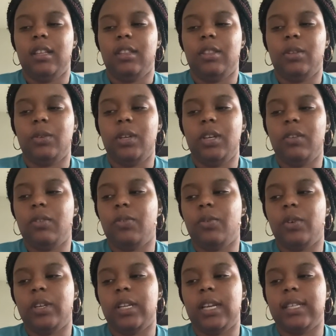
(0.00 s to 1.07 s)
3 or
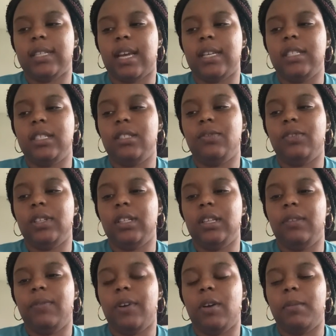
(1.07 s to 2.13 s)
4 days, I just
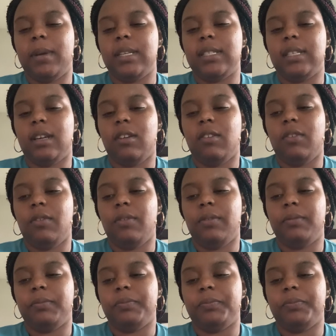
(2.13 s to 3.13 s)
really felt myself